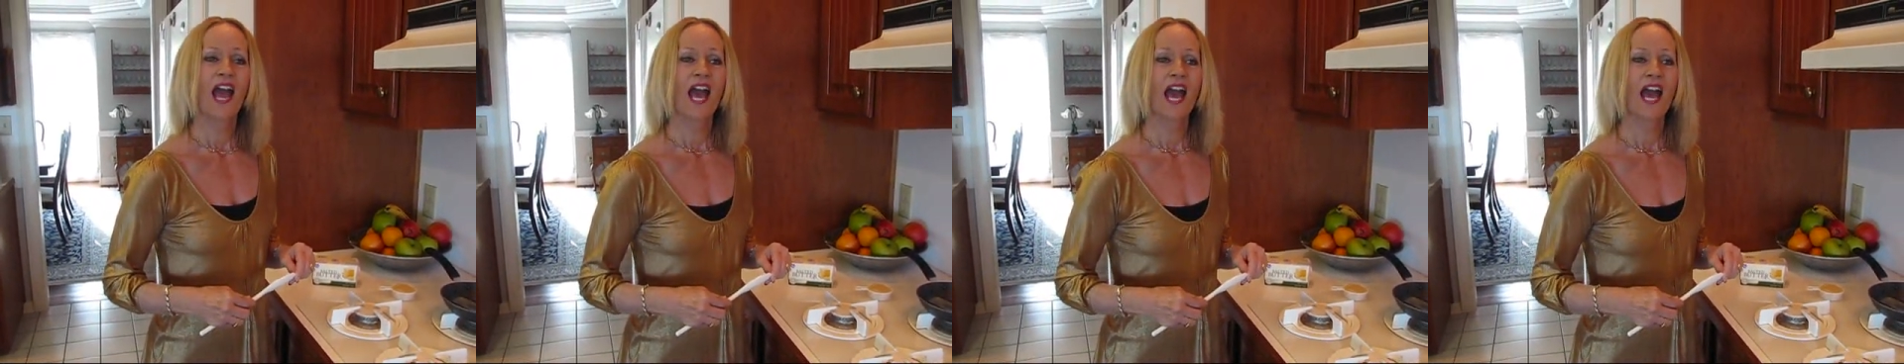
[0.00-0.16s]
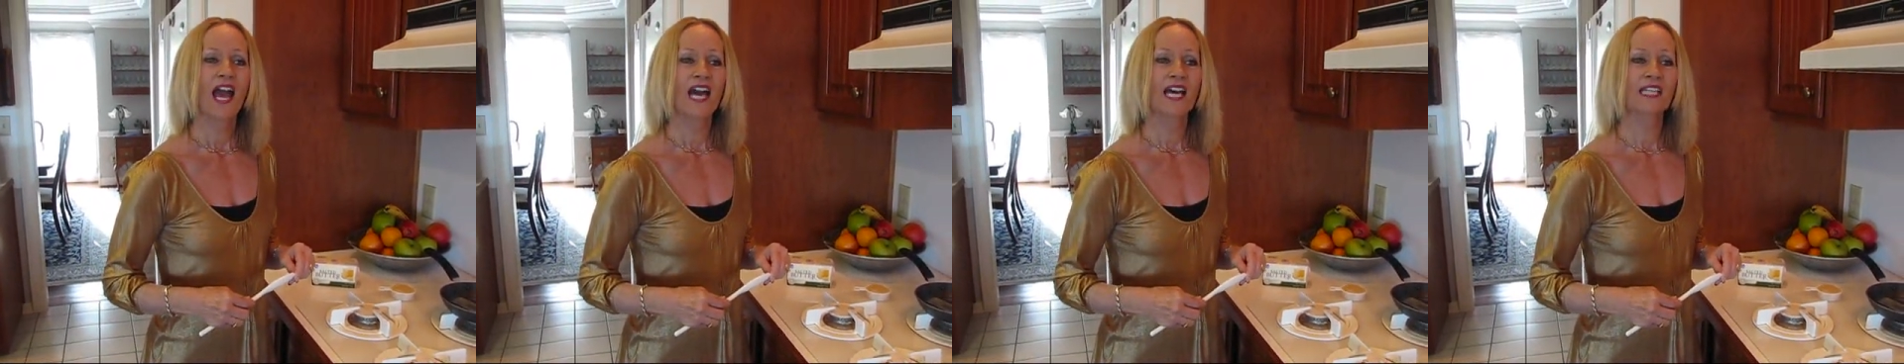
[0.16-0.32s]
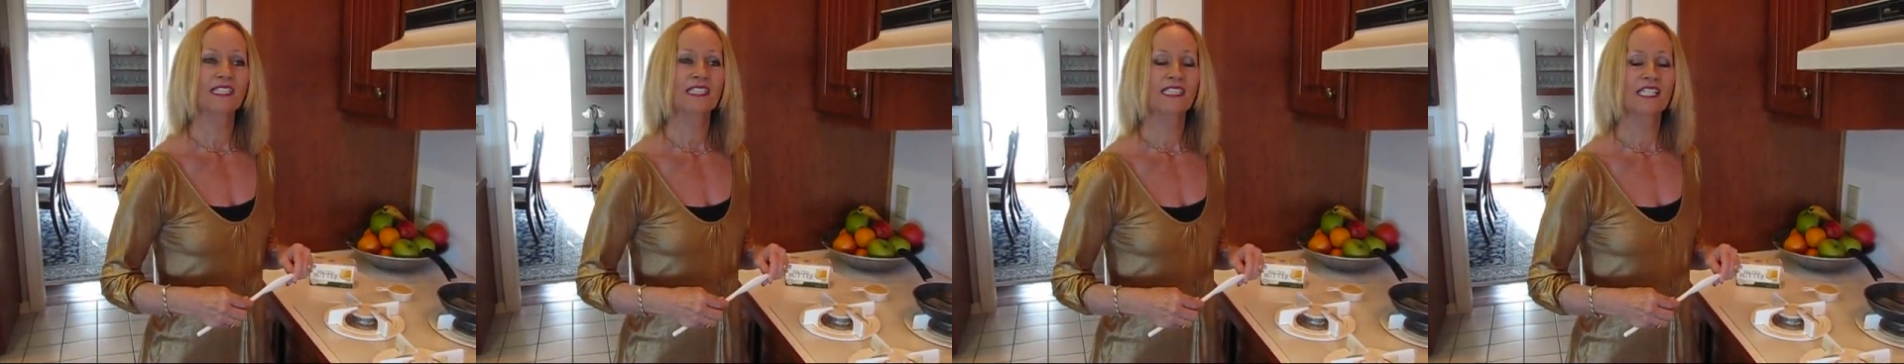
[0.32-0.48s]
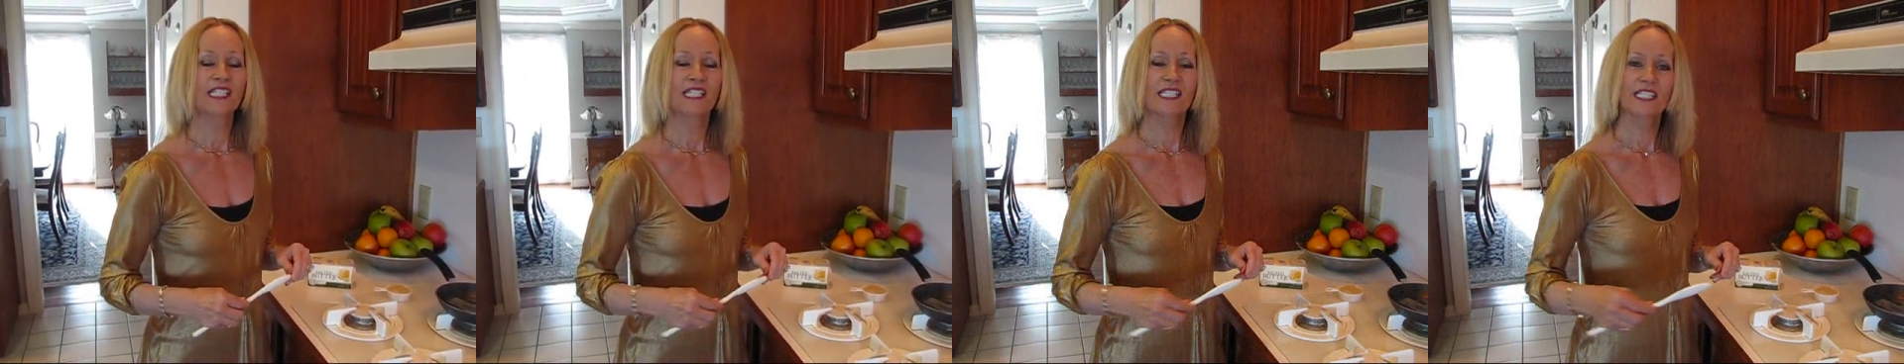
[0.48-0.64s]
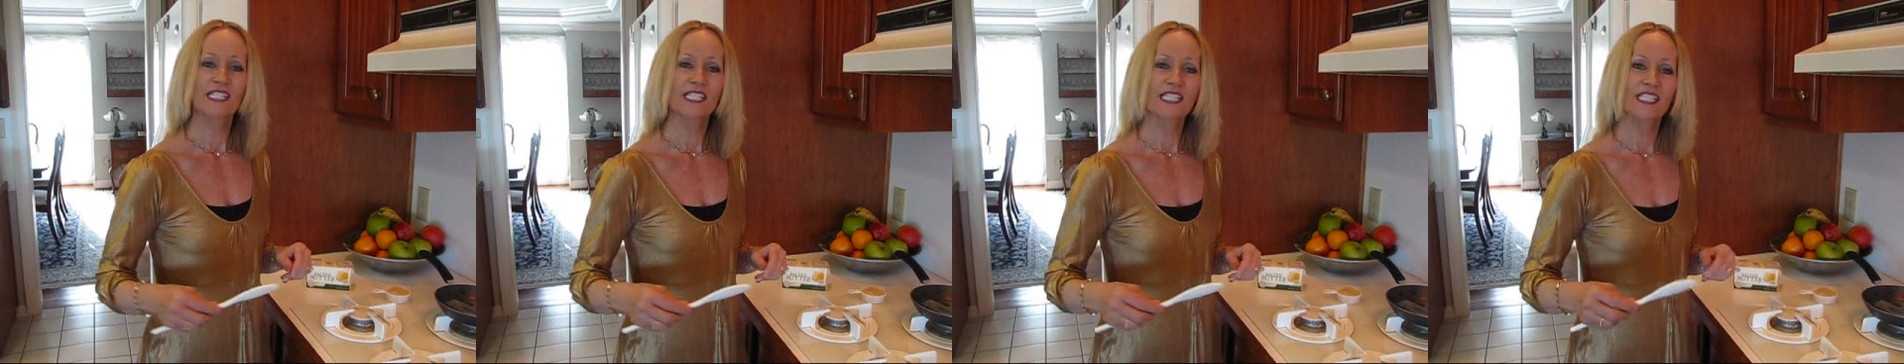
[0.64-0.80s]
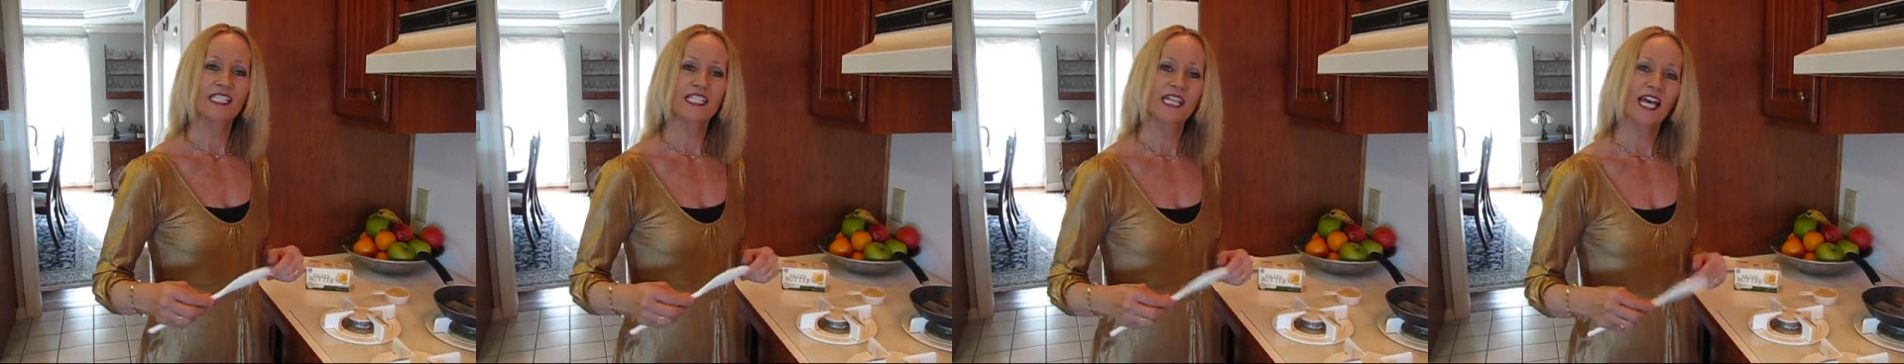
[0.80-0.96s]
and since
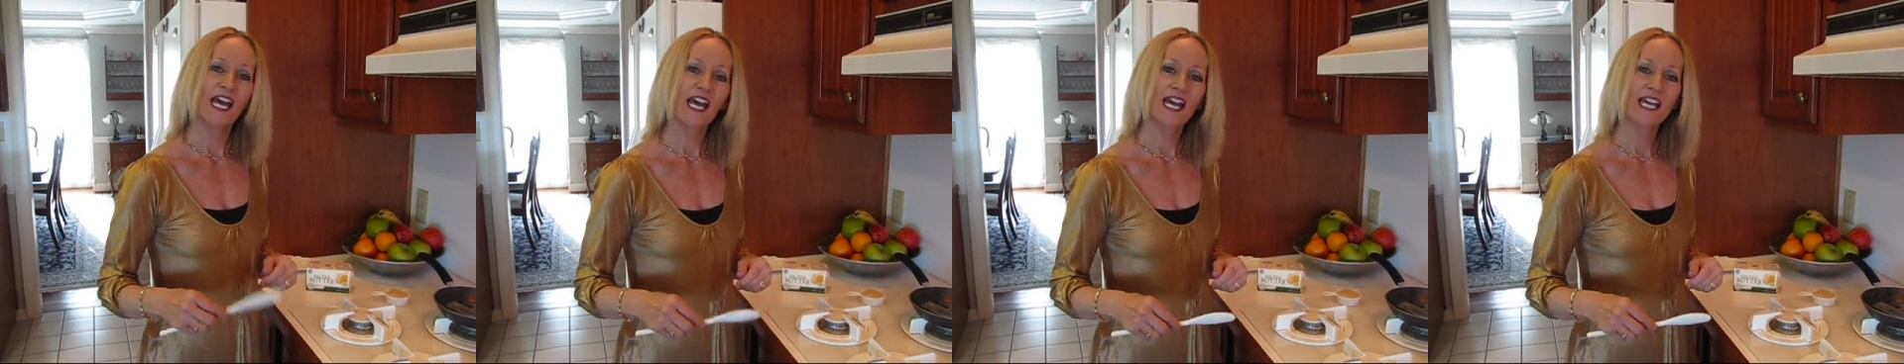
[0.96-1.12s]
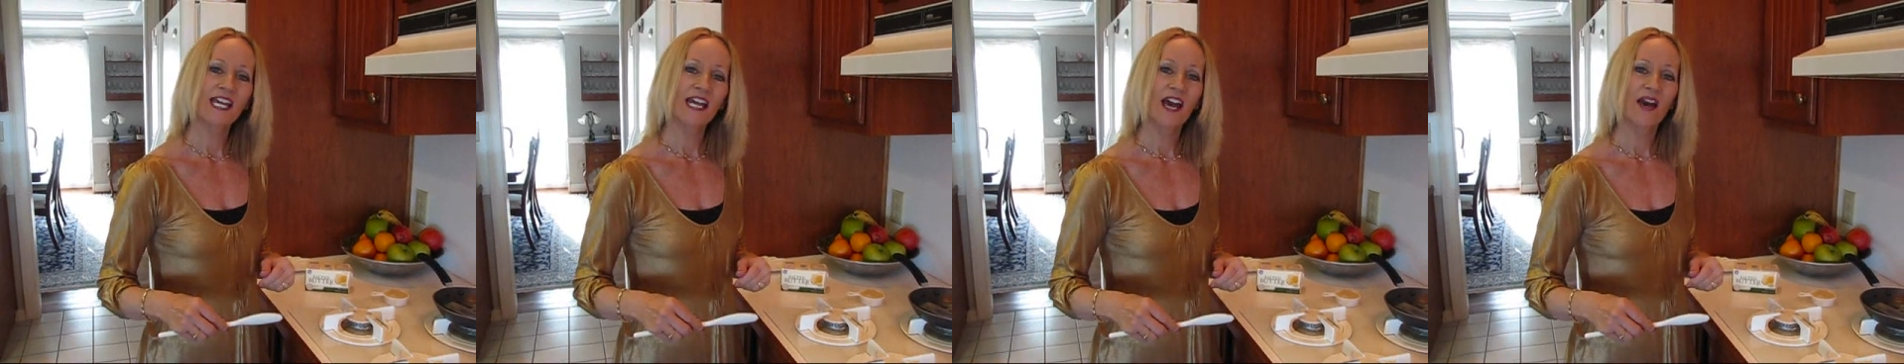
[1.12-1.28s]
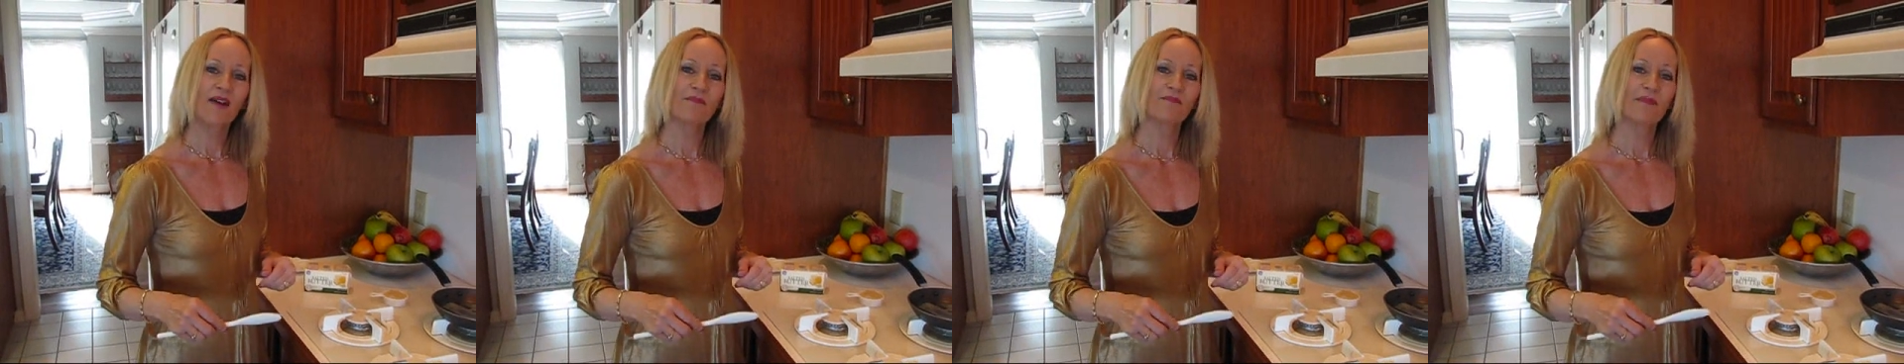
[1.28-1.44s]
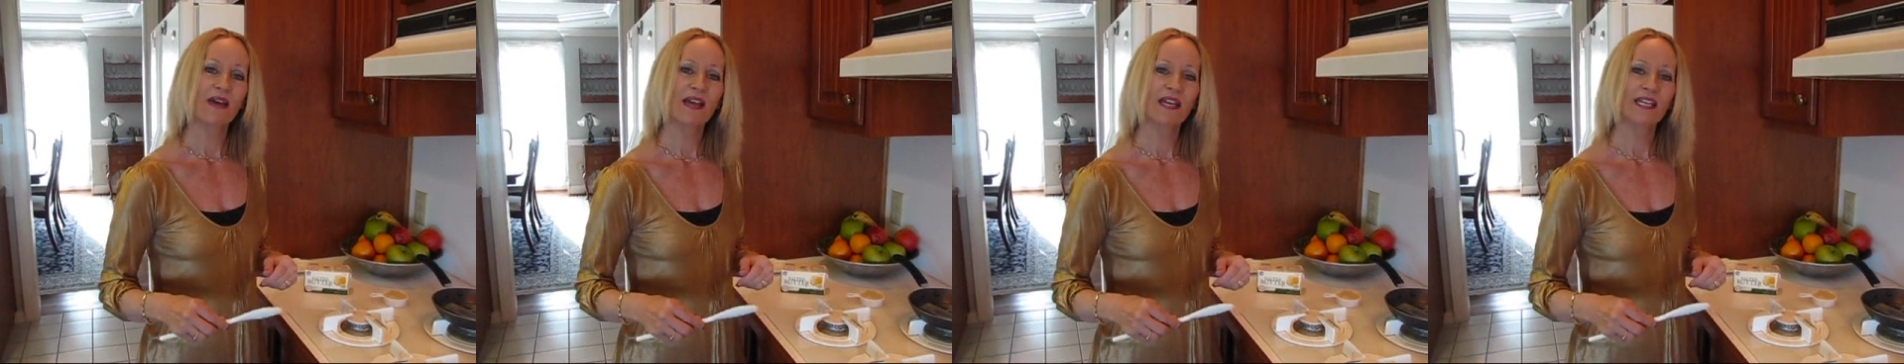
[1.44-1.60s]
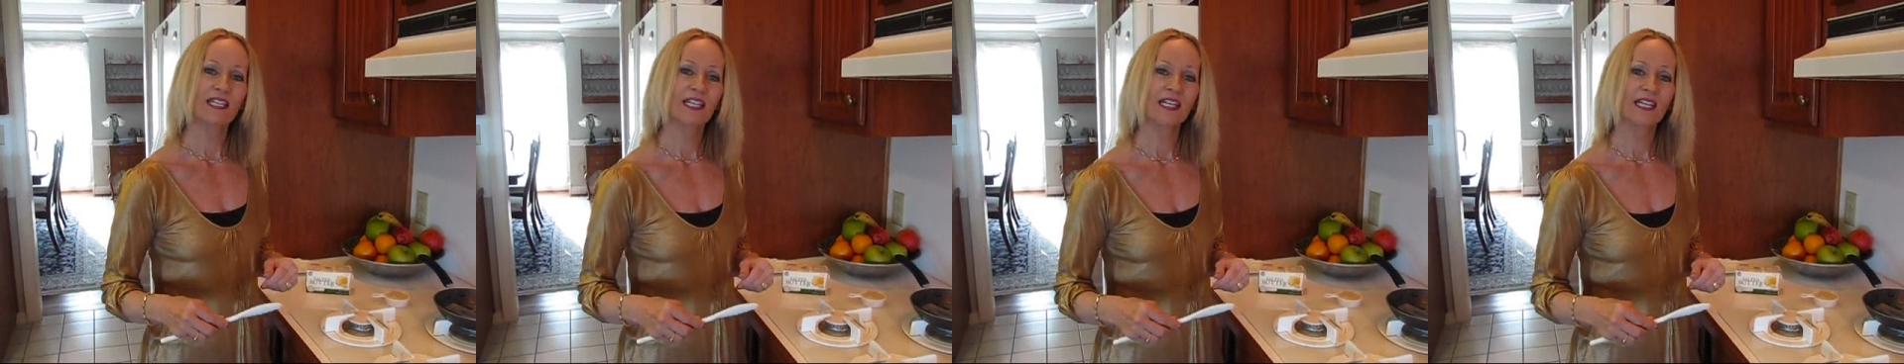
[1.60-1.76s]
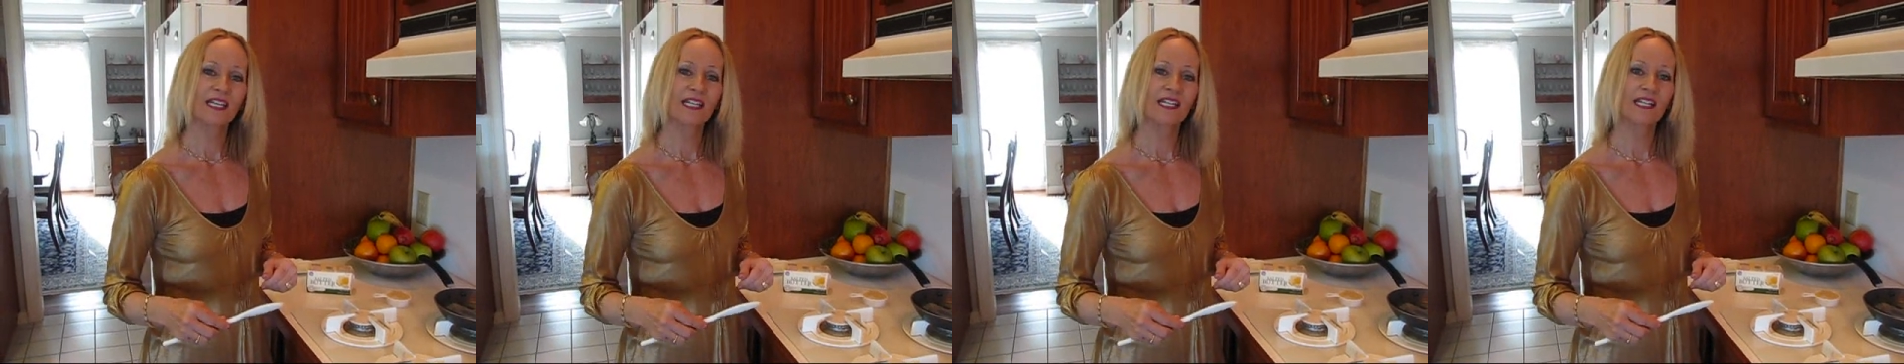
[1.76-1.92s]
today I'm
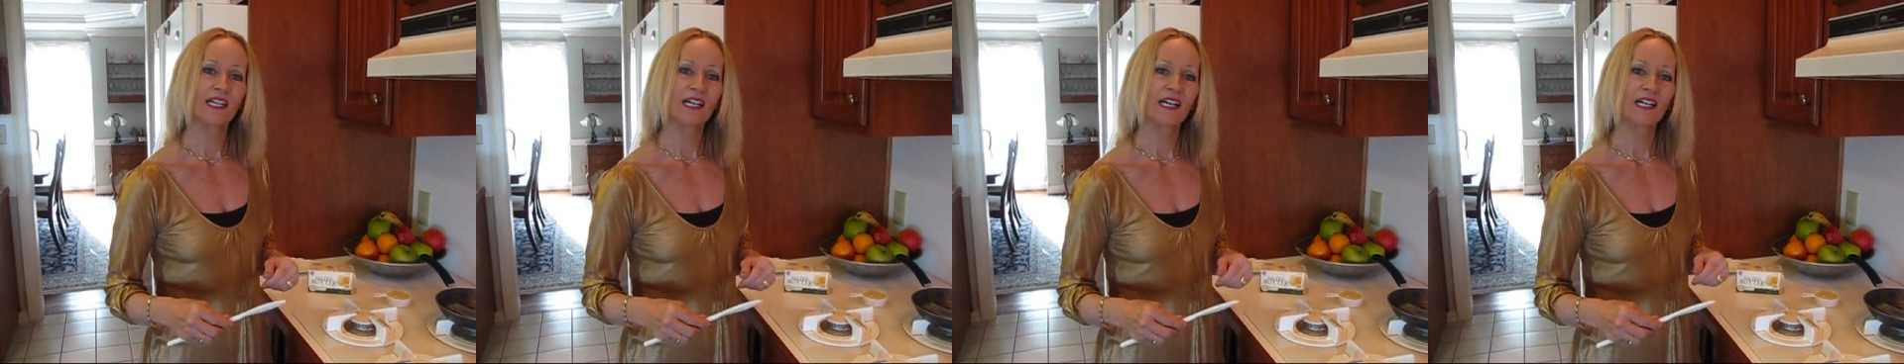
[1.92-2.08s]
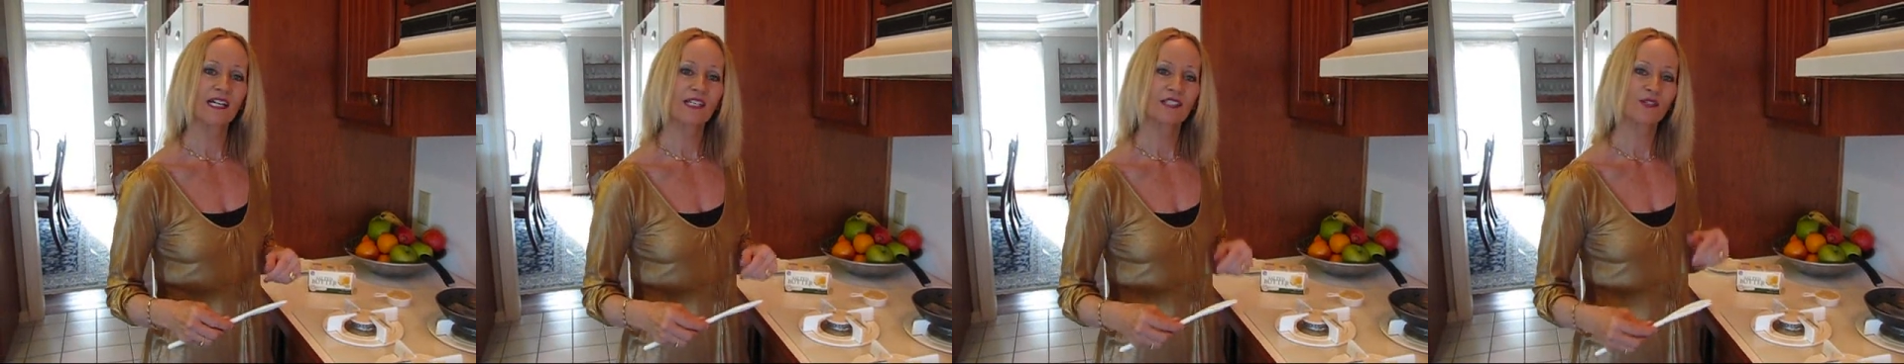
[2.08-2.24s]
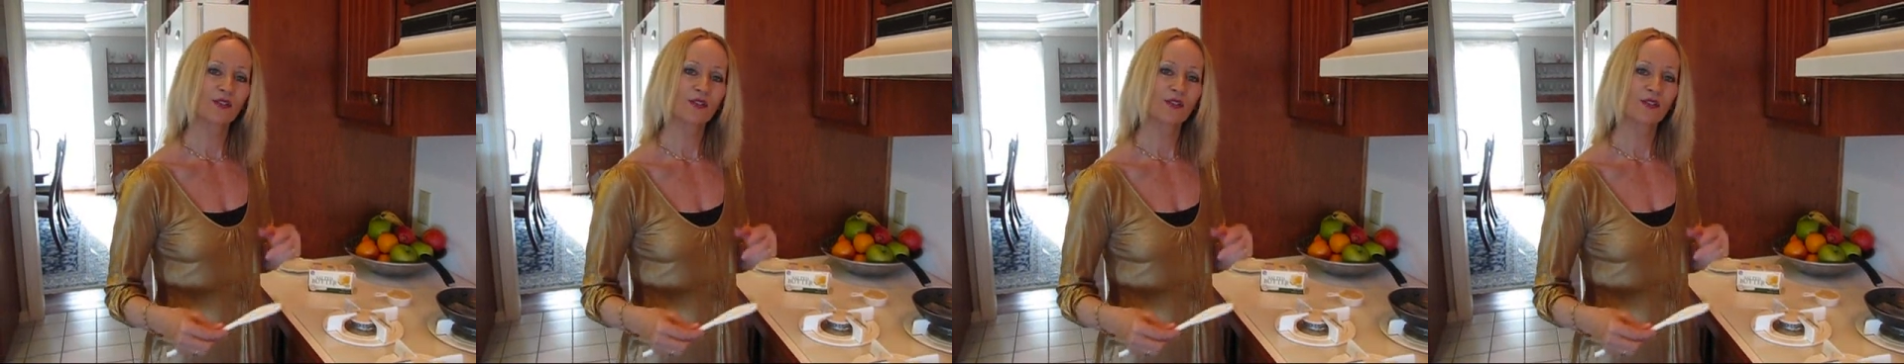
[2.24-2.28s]
making uh,